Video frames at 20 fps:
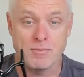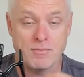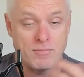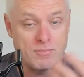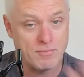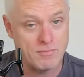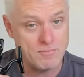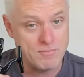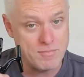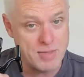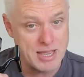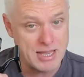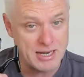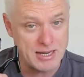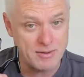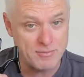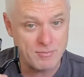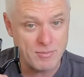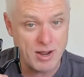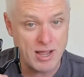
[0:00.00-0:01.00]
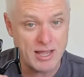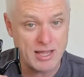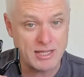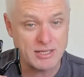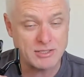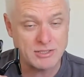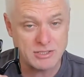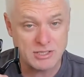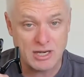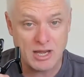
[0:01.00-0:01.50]
medium
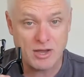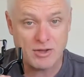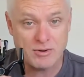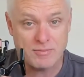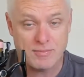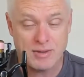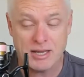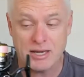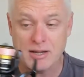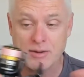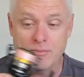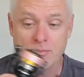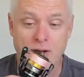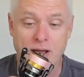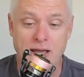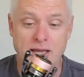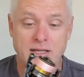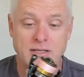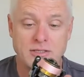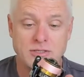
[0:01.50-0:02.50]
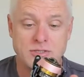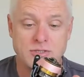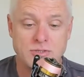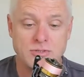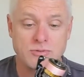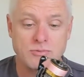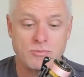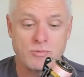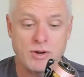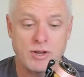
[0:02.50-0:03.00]
range, low to medium range
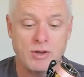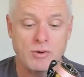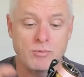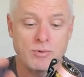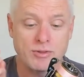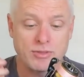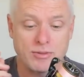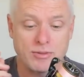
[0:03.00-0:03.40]
reel with the